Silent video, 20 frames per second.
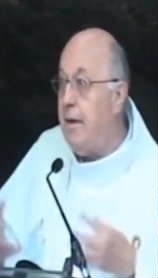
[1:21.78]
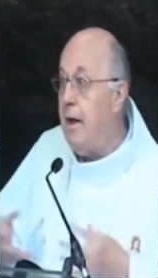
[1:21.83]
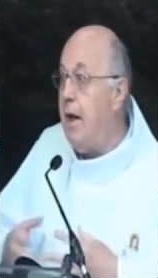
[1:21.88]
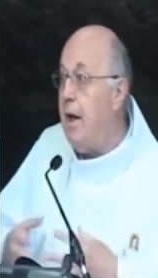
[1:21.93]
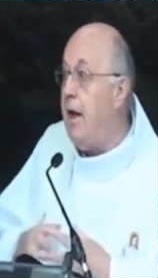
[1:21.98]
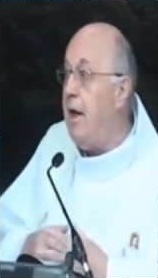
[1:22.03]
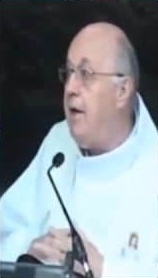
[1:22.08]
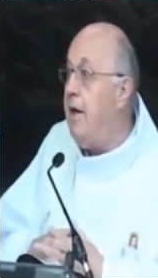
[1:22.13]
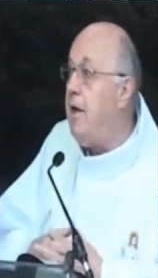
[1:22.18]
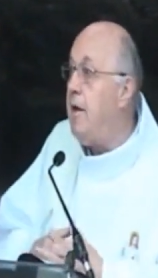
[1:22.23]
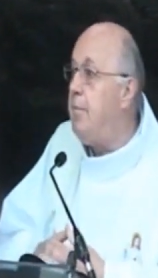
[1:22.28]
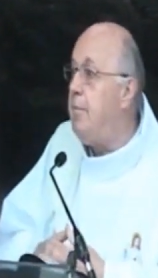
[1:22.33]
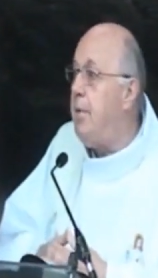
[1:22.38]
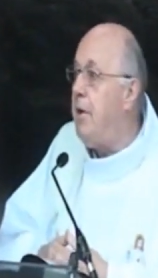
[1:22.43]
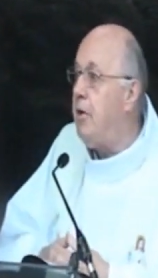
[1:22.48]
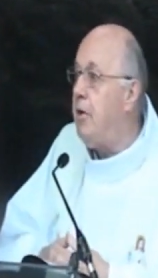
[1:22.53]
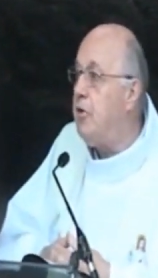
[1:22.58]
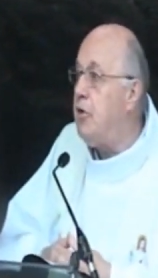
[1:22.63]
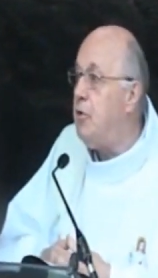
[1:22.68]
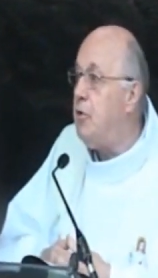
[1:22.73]
The lady
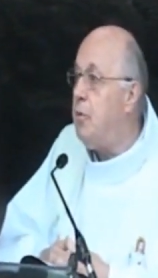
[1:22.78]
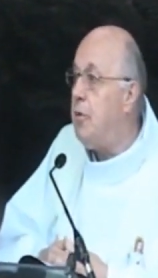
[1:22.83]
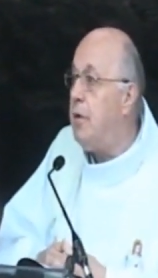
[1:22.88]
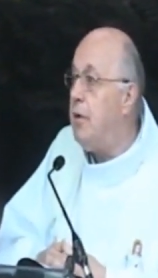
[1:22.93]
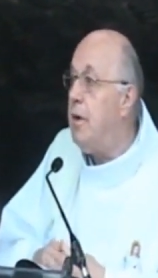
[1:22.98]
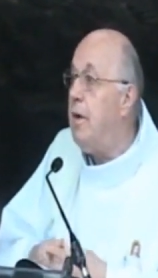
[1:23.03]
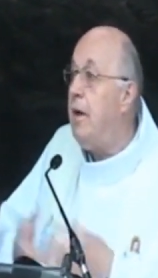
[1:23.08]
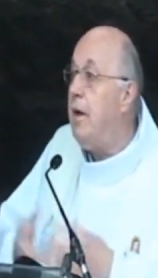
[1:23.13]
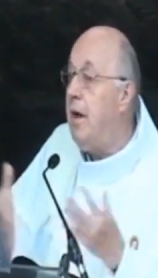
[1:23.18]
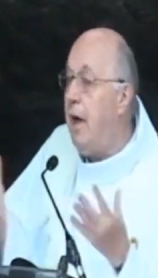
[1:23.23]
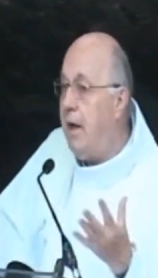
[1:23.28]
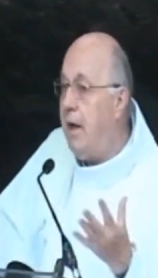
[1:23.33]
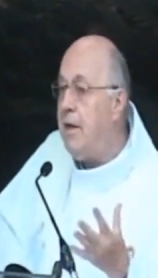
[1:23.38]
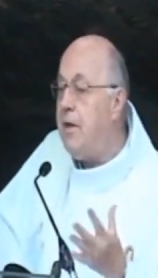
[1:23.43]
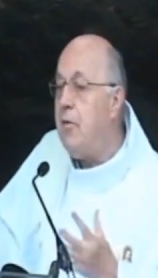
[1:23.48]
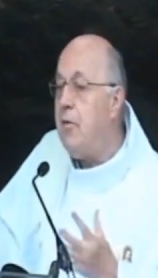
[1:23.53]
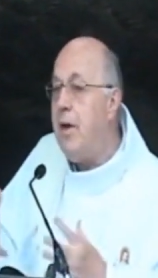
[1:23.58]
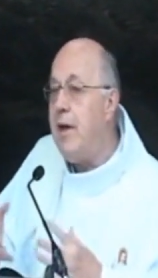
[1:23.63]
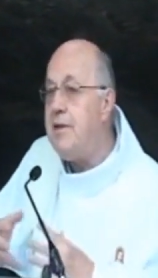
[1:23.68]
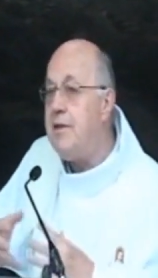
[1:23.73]
appeared to her
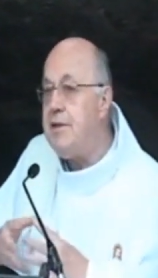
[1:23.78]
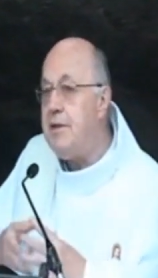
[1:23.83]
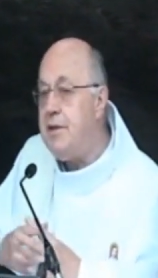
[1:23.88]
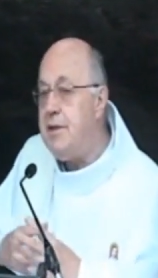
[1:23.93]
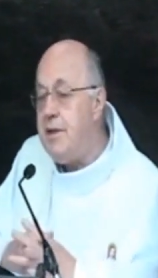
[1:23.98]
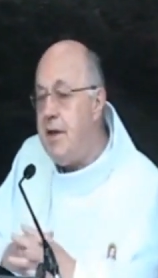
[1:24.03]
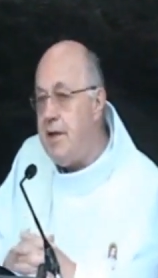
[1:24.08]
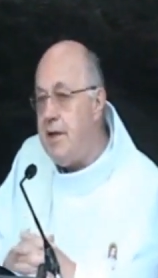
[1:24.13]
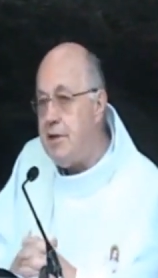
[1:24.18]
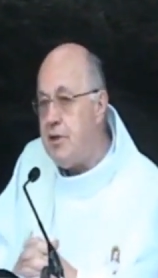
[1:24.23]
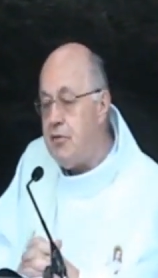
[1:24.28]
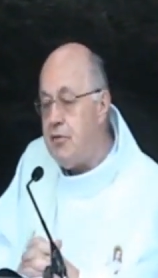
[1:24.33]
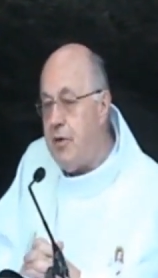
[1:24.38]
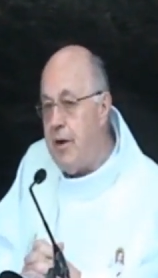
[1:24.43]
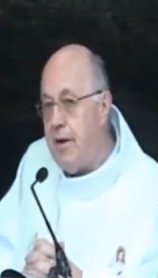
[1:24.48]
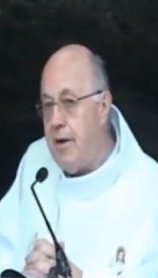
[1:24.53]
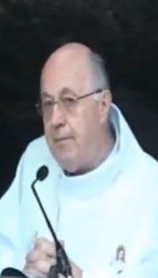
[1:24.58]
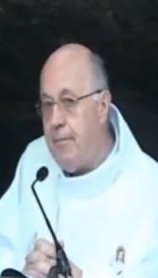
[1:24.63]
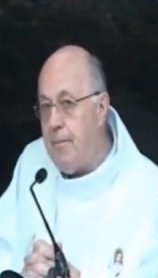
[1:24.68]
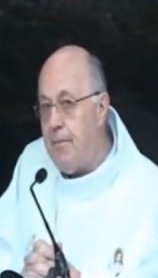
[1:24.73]
and the rest is
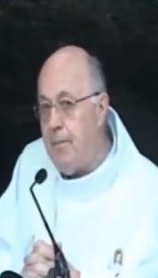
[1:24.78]
history.